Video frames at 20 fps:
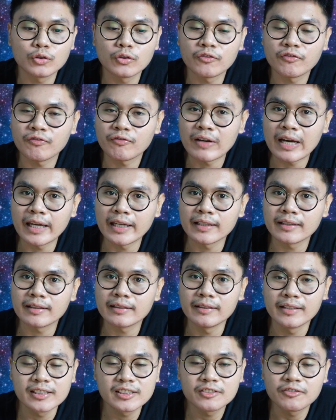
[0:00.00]
to
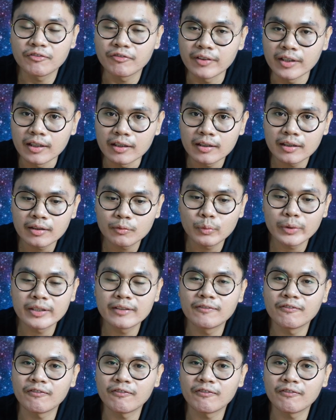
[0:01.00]
fight this fear with